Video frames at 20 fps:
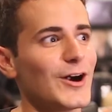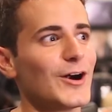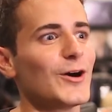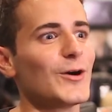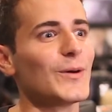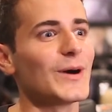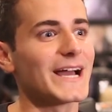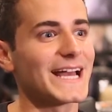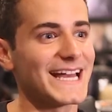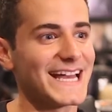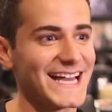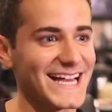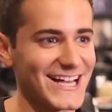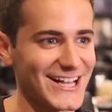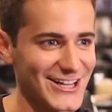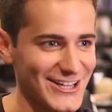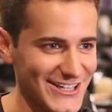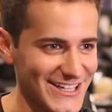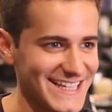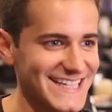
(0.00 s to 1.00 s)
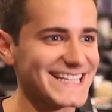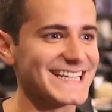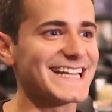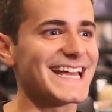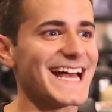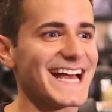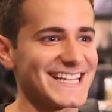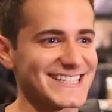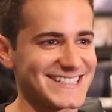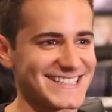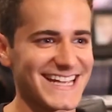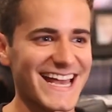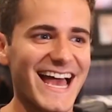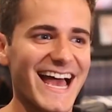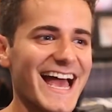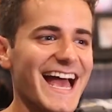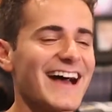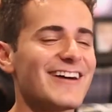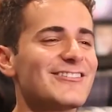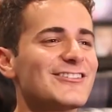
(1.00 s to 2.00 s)
Oh hell yes,
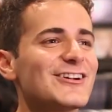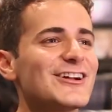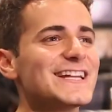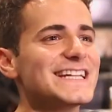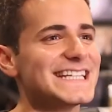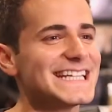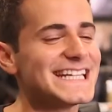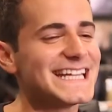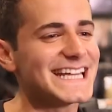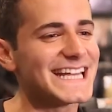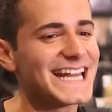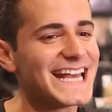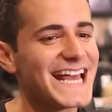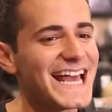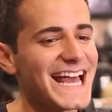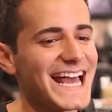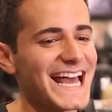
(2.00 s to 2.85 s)
yeah. After I did it,